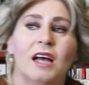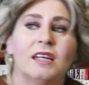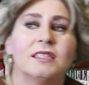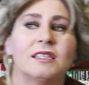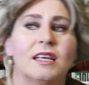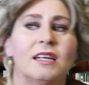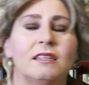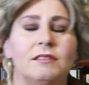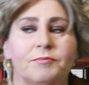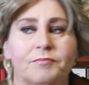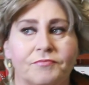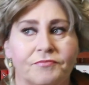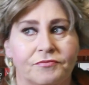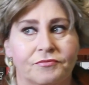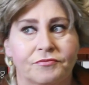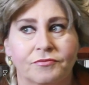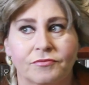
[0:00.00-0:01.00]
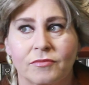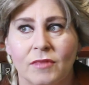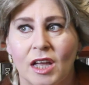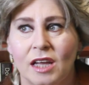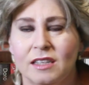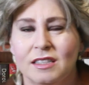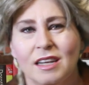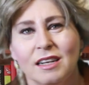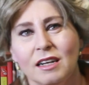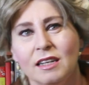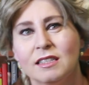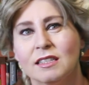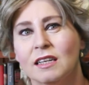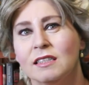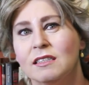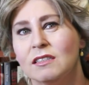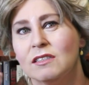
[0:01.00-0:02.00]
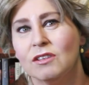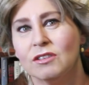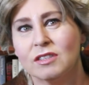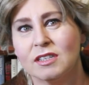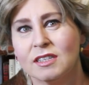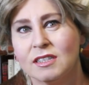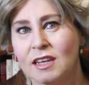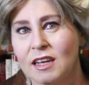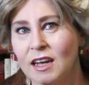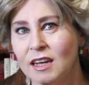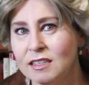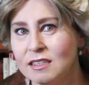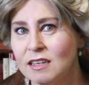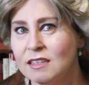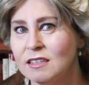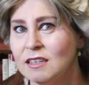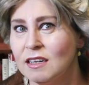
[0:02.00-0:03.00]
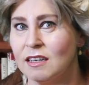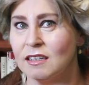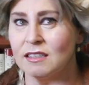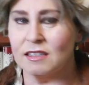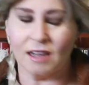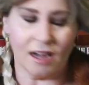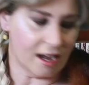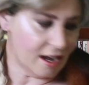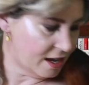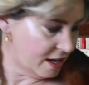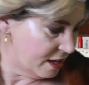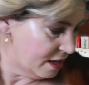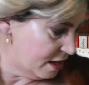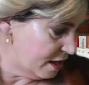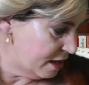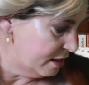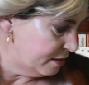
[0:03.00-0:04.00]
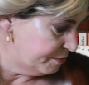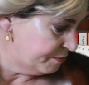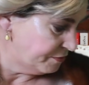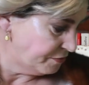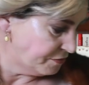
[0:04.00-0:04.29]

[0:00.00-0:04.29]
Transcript: And then I started noticing other things. I